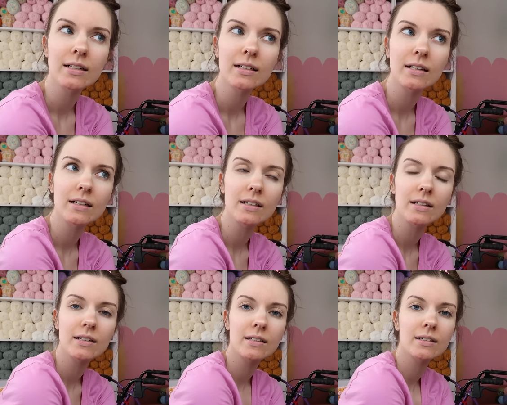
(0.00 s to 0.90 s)

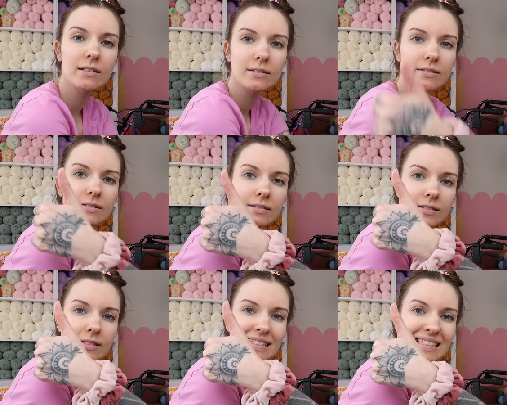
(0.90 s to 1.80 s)

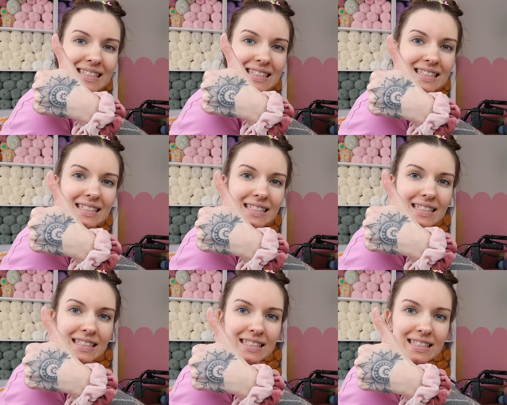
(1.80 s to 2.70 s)

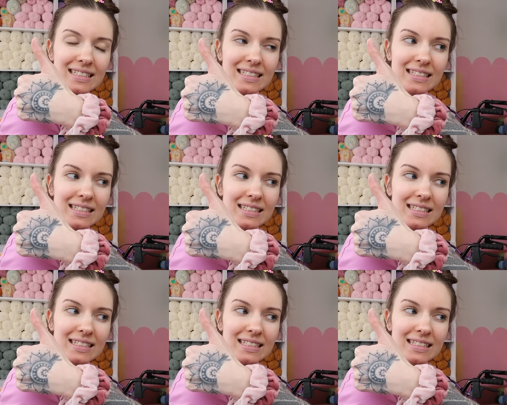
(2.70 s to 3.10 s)
No one is speaking in this clip.